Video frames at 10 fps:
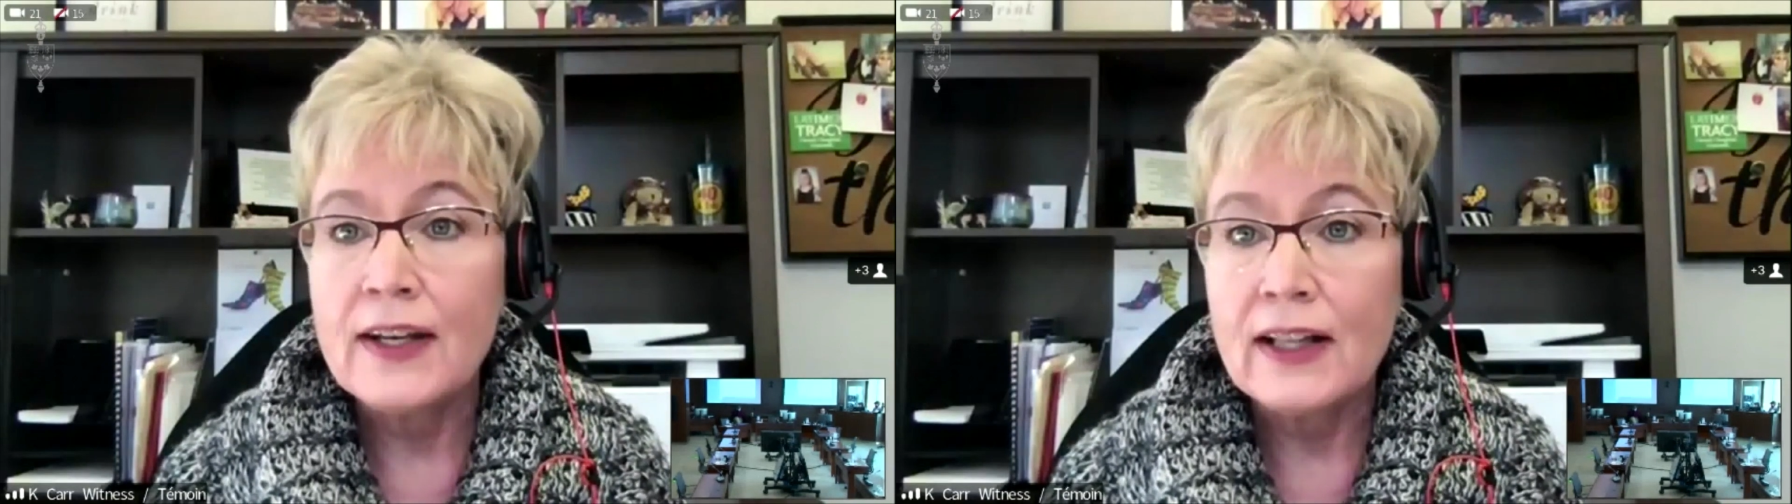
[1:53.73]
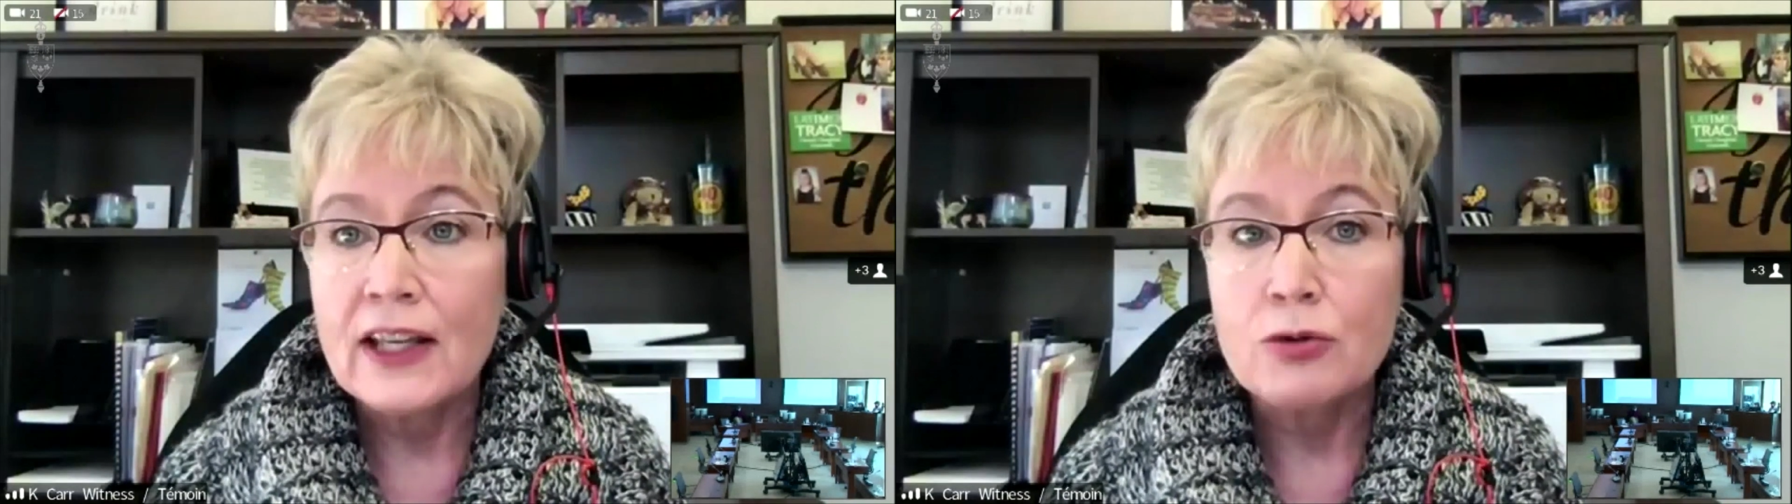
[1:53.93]

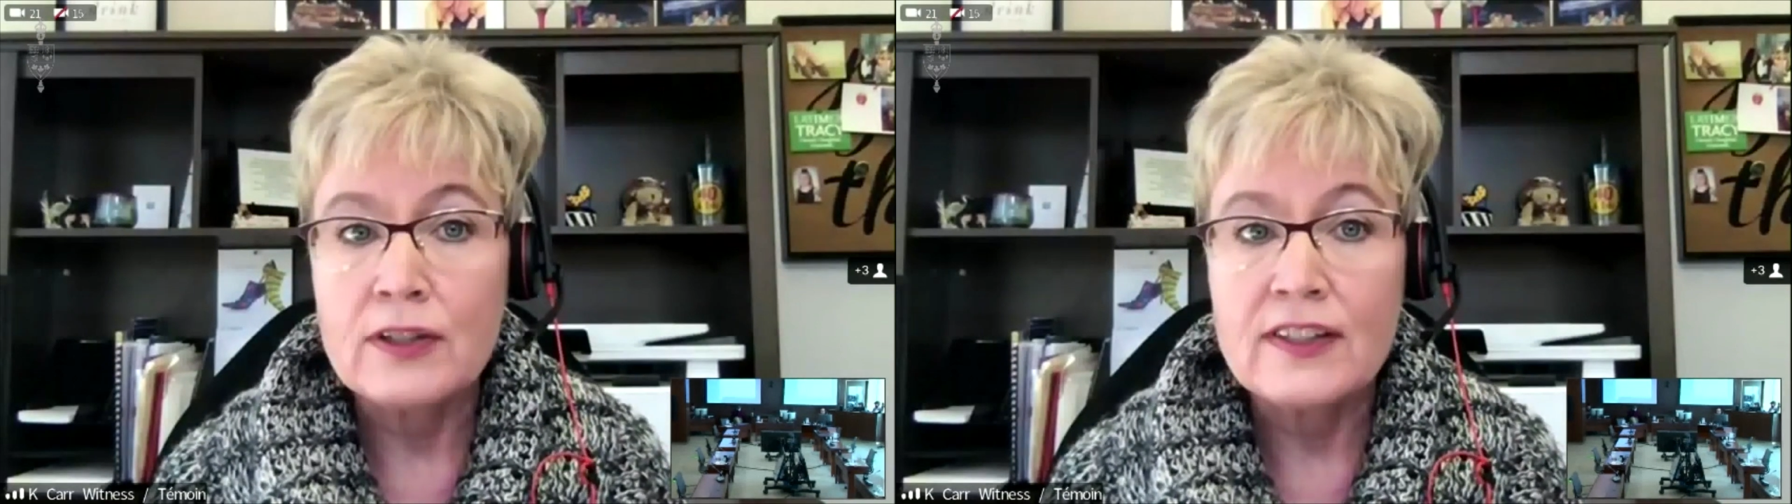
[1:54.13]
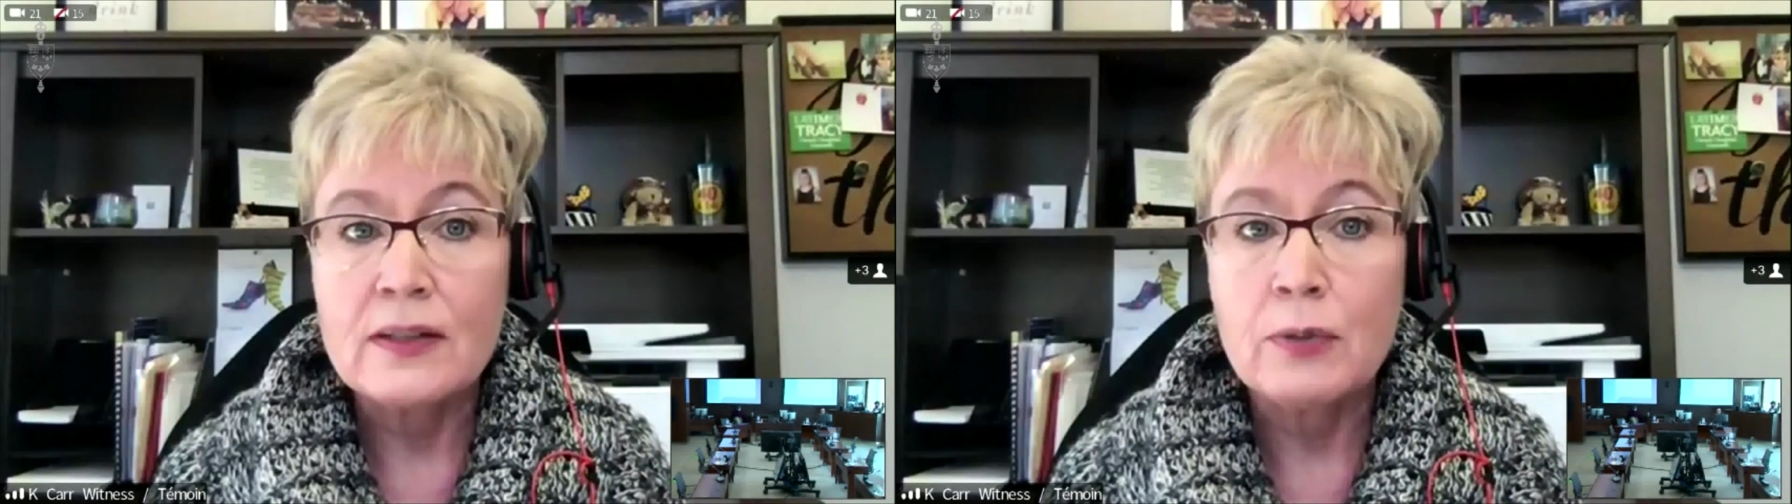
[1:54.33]
intellectual
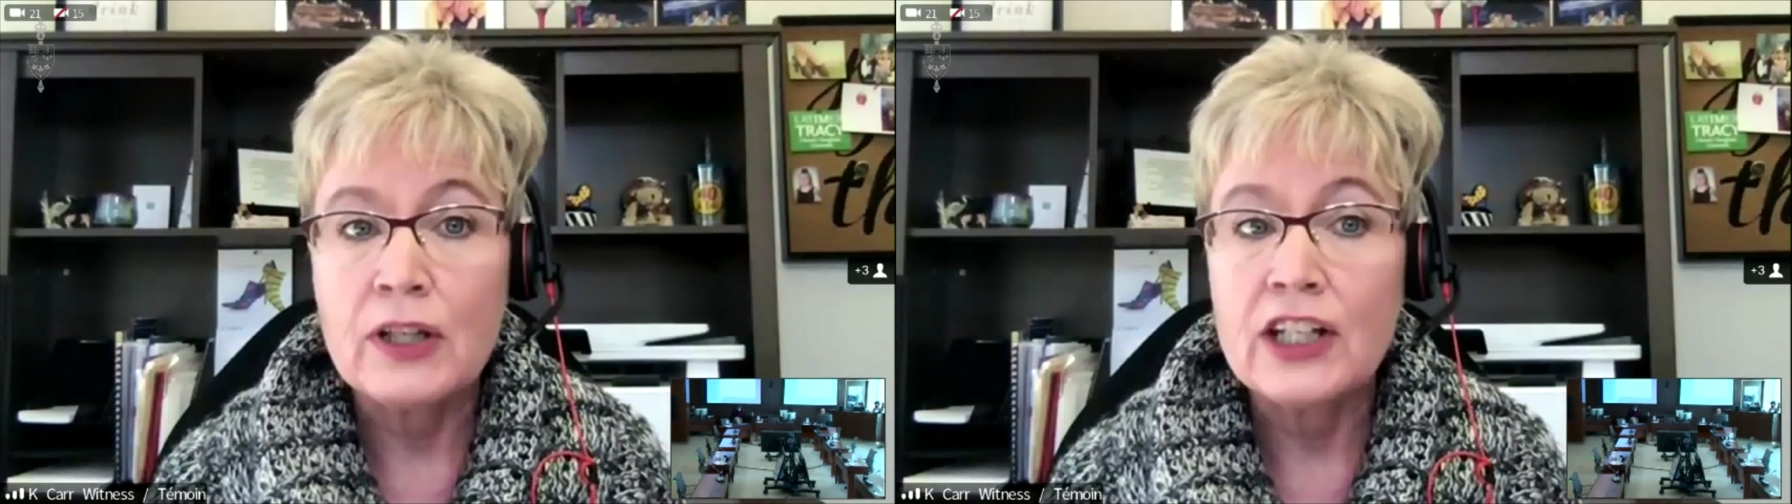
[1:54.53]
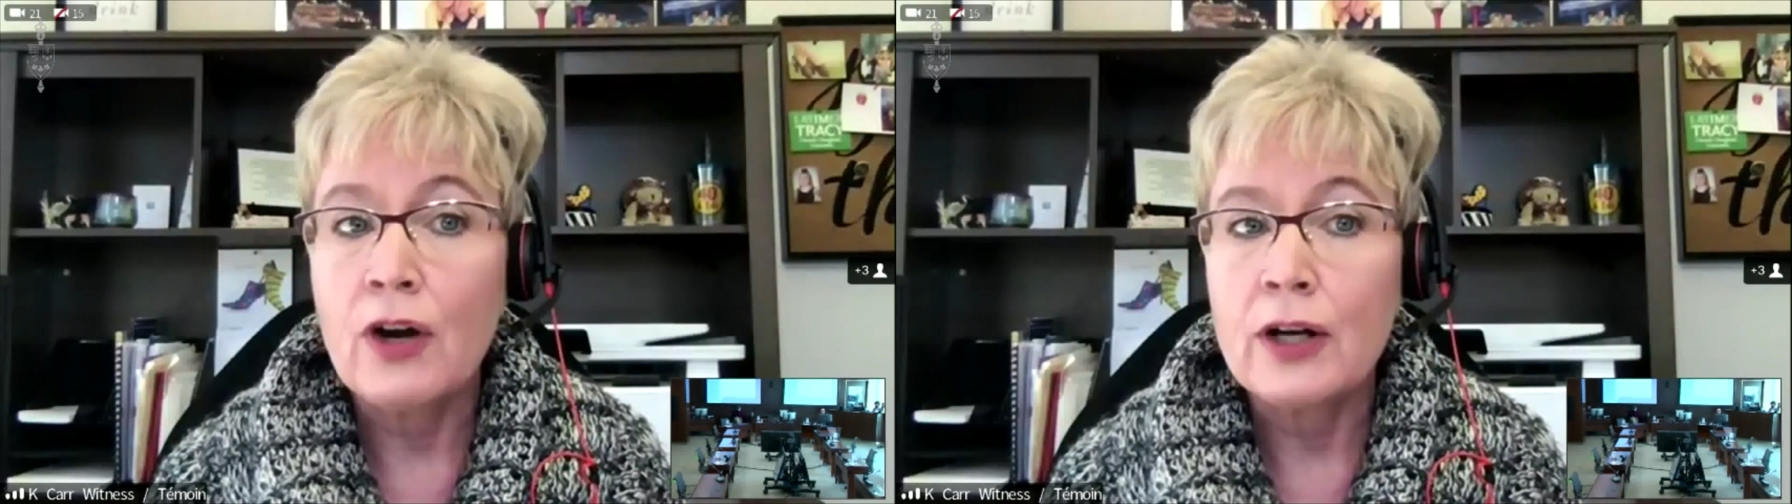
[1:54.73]

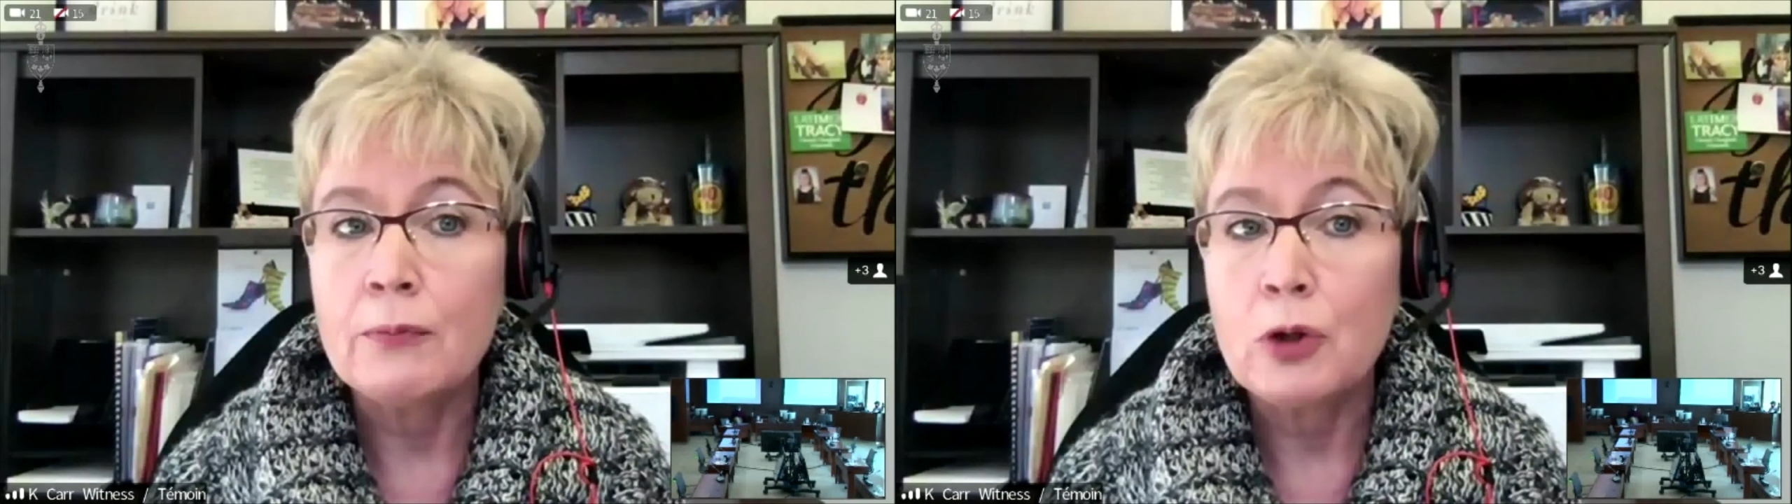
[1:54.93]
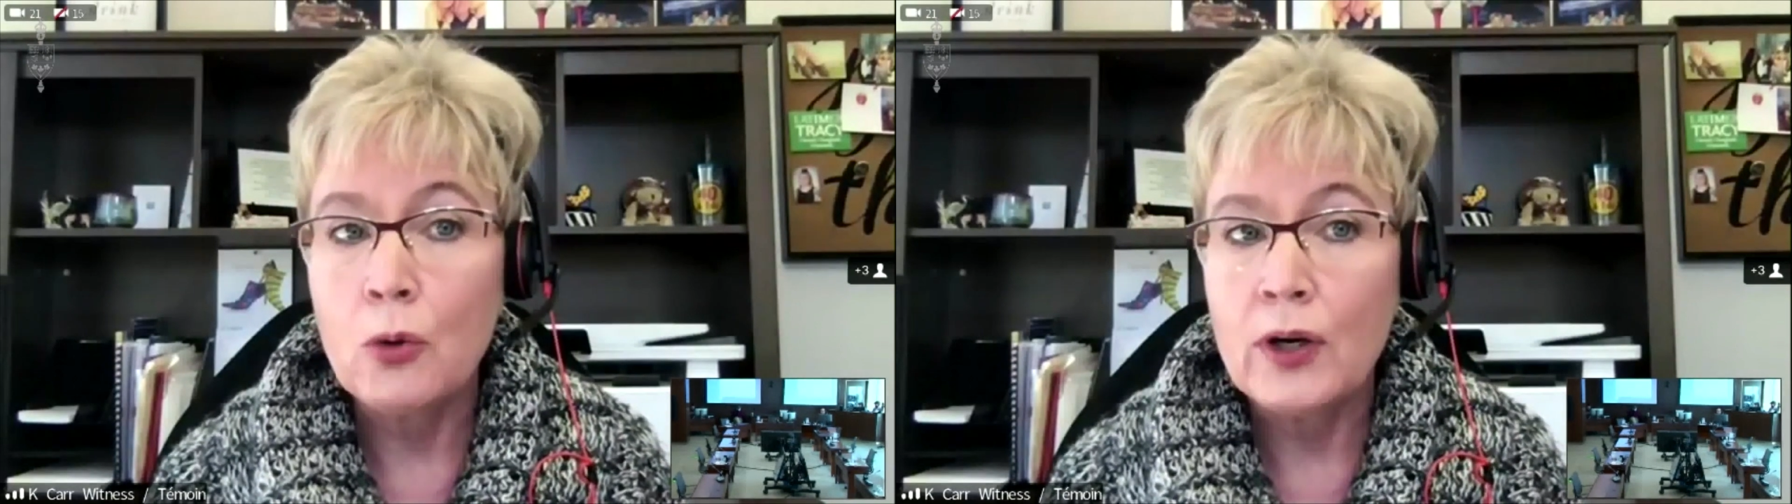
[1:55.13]
disability are
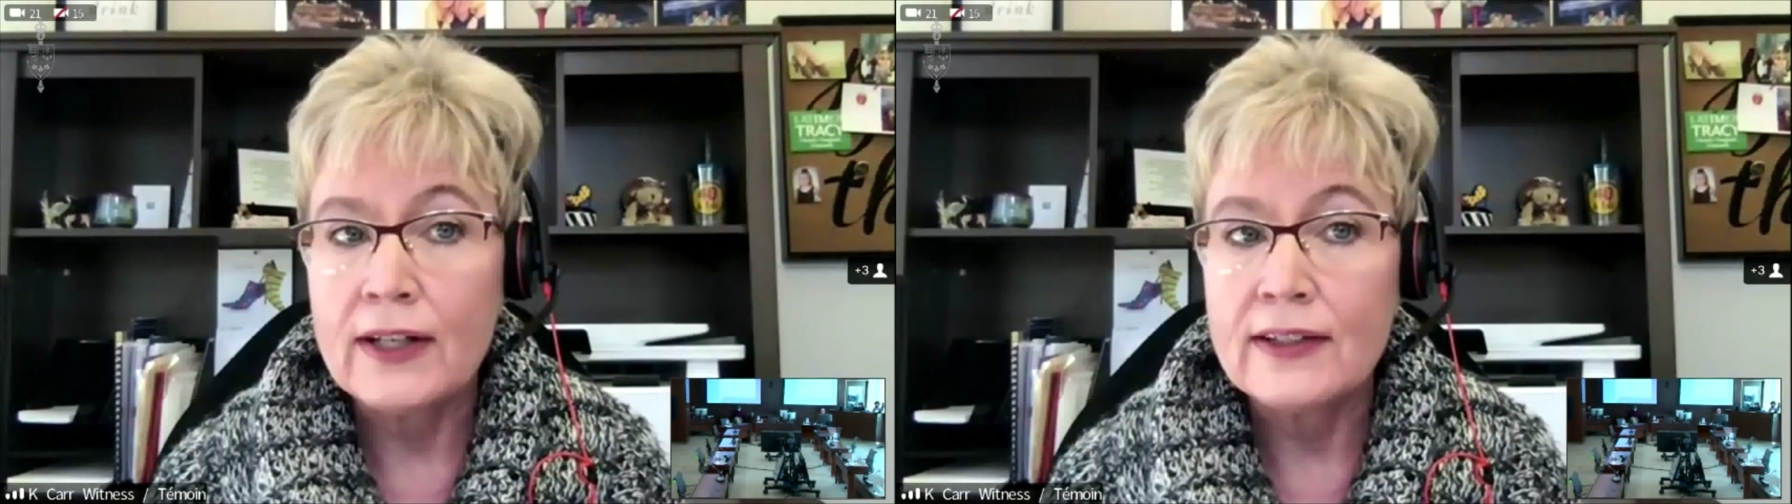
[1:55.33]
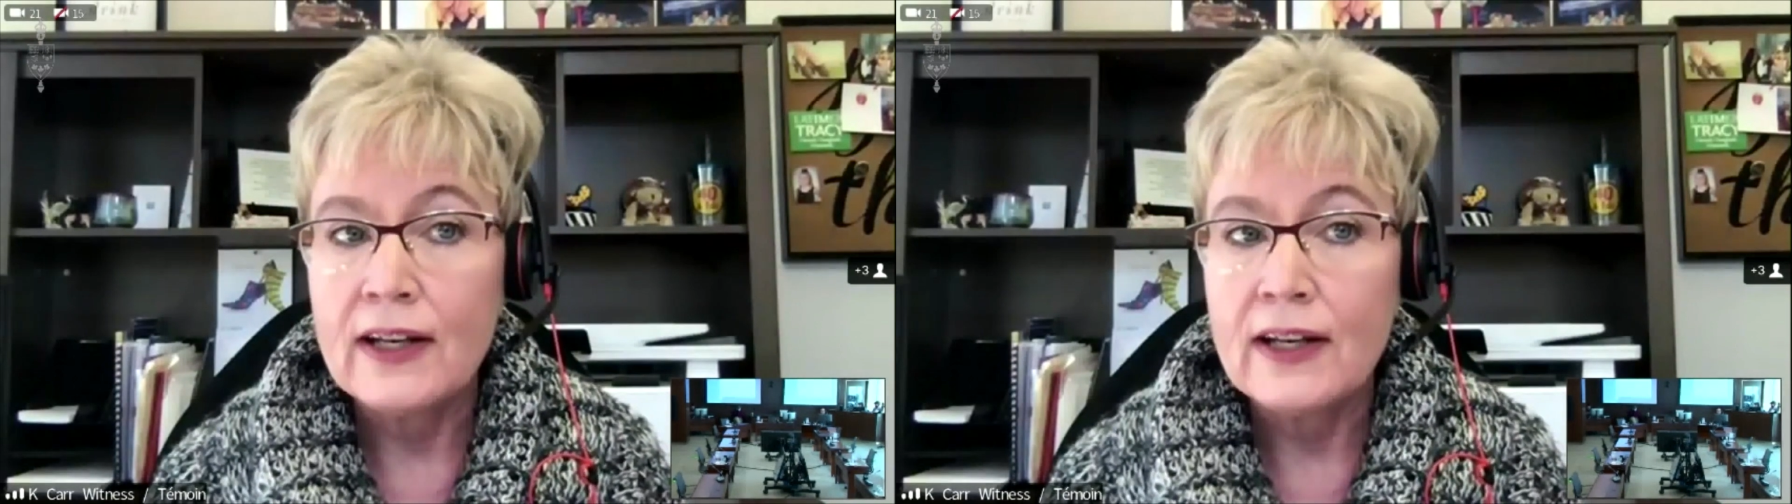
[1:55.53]
unemployed.